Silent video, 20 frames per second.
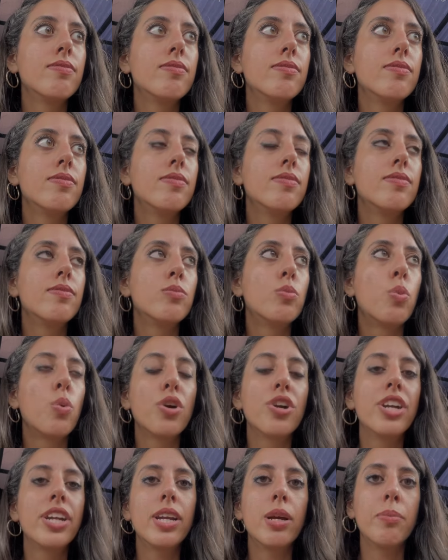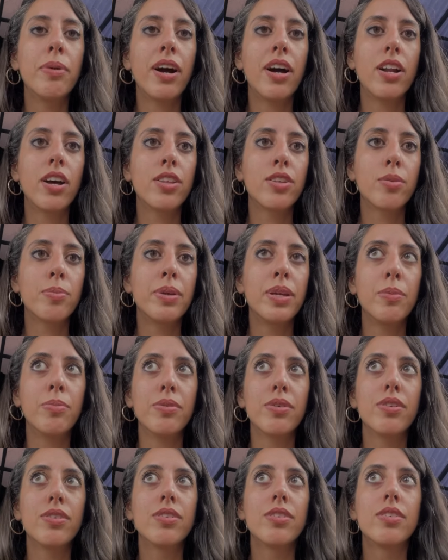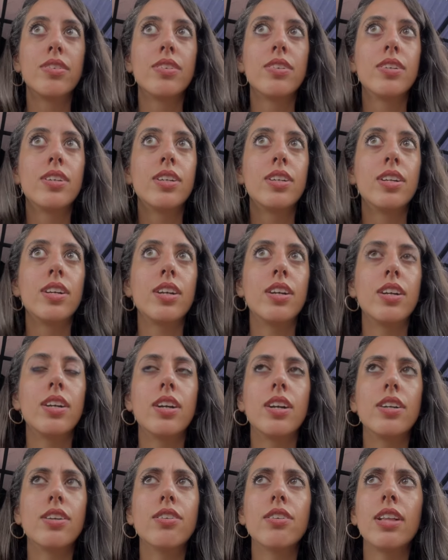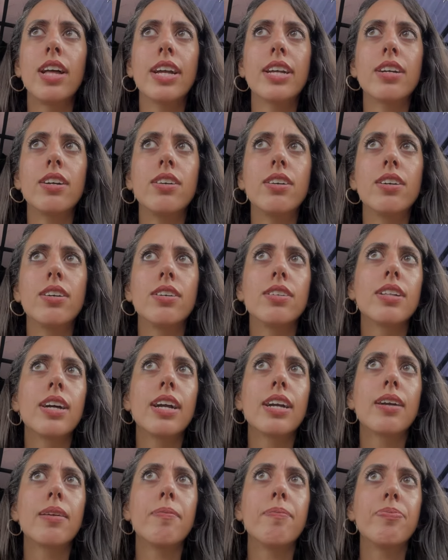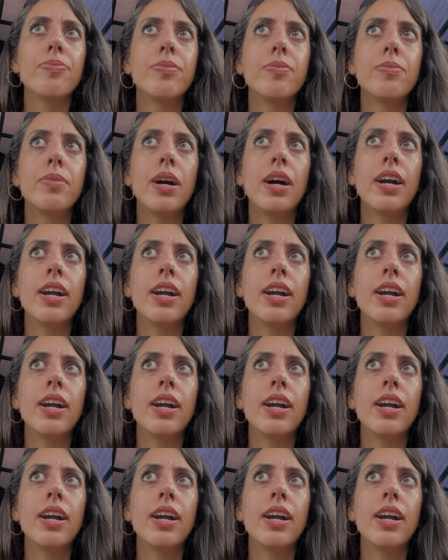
worry about other people. You're like, oh, like, my,